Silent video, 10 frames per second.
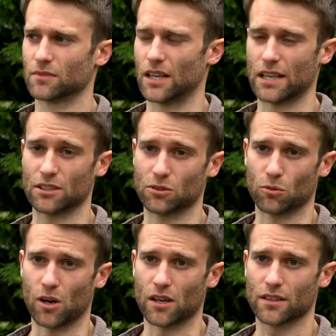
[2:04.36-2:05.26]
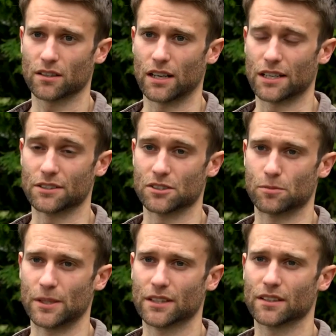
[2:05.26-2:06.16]
I couldn't walk, I couldn't
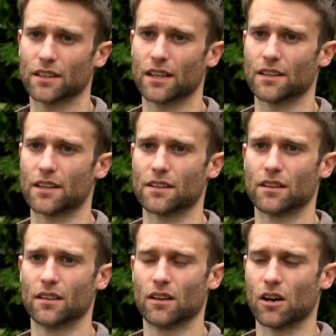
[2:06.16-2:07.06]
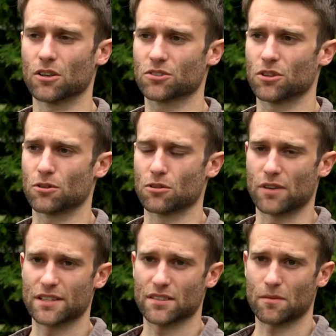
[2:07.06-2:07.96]
speak, and then also the
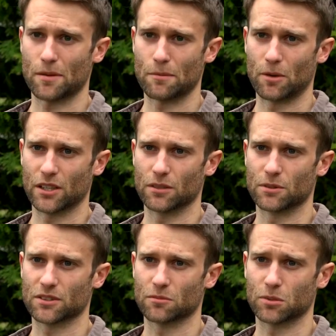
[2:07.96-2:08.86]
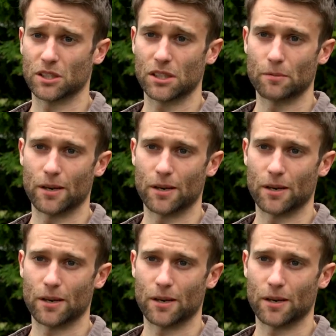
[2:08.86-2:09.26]
right side of my body was completely